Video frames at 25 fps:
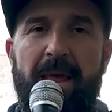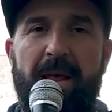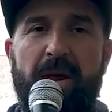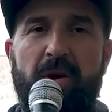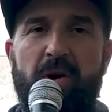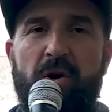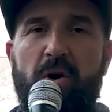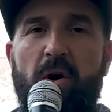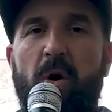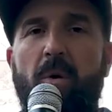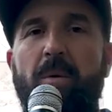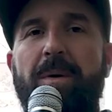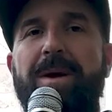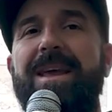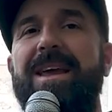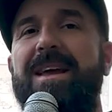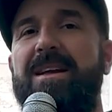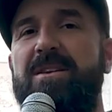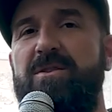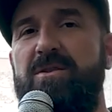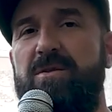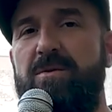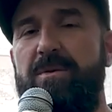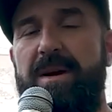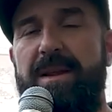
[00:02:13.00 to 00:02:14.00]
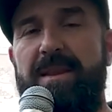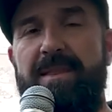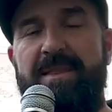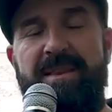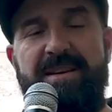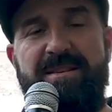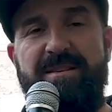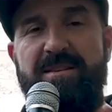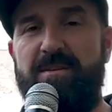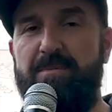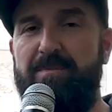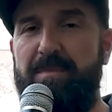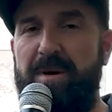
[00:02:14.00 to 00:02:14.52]
Going into it,
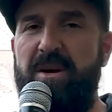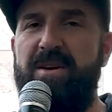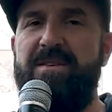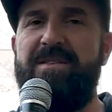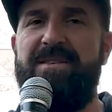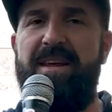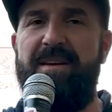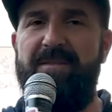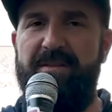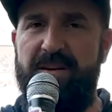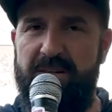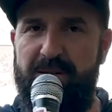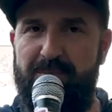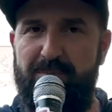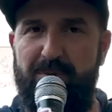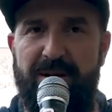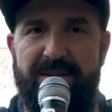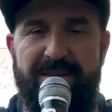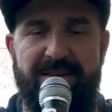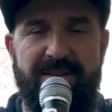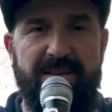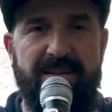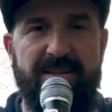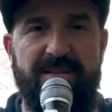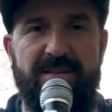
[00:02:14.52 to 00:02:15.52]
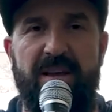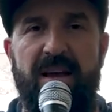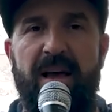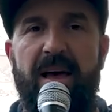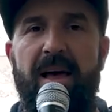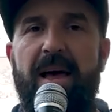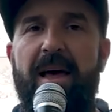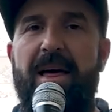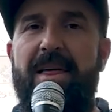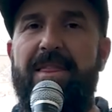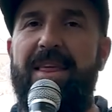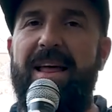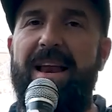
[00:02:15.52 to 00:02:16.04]
this is because they've expressed this,
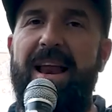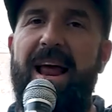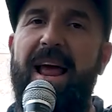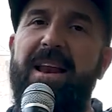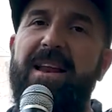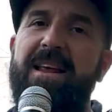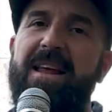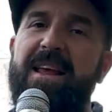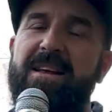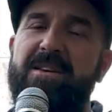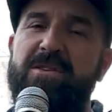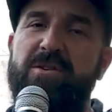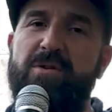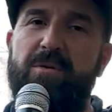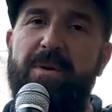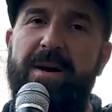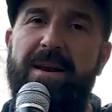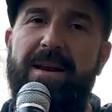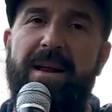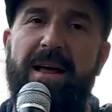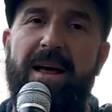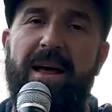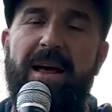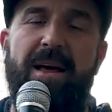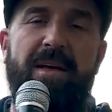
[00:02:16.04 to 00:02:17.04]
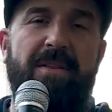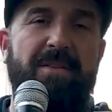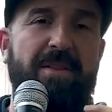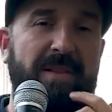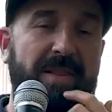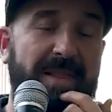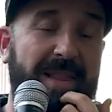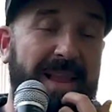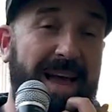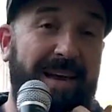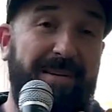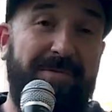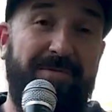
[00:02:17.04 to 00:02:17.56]
that heading into it, the
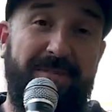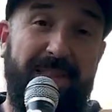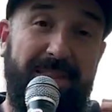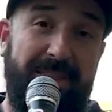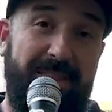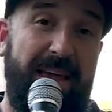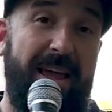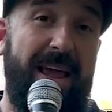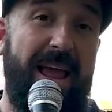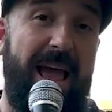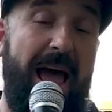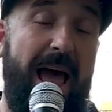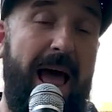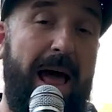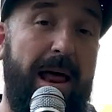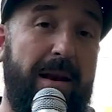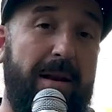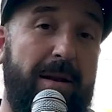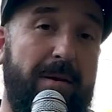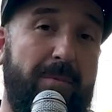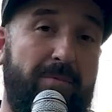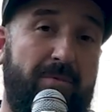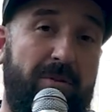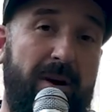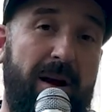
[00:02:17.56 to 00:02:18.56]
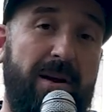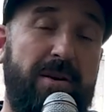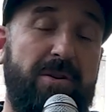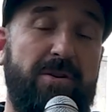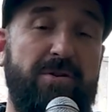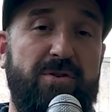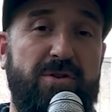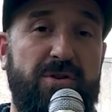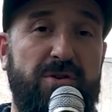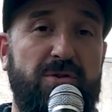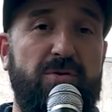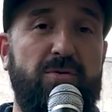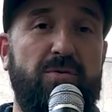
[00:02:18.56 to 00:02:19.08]
life that they had prior
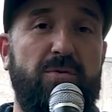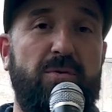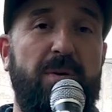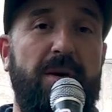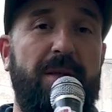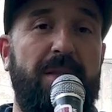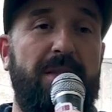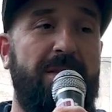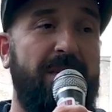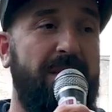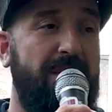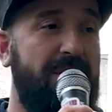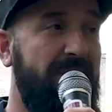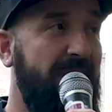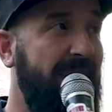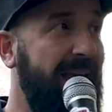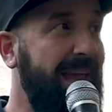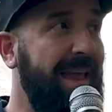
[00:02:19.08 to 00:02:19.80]
to the thing